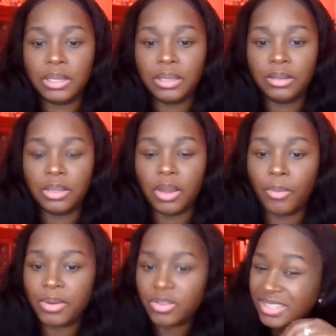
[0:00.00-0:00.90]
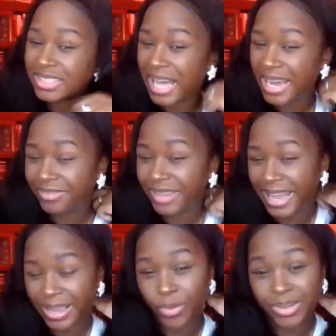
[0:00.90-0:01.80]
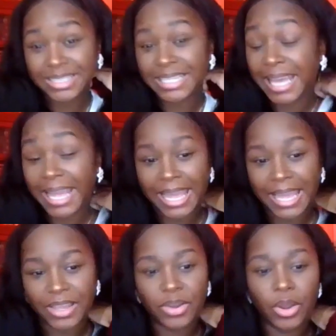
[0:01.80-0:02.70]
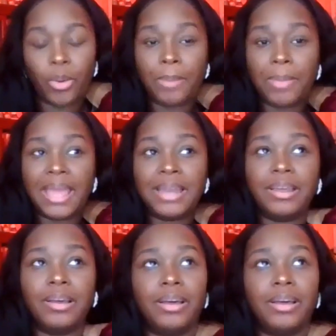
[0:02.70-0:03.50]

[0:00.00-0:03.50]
it, you know, and it's just kind of like, and once again, you know, Amanda,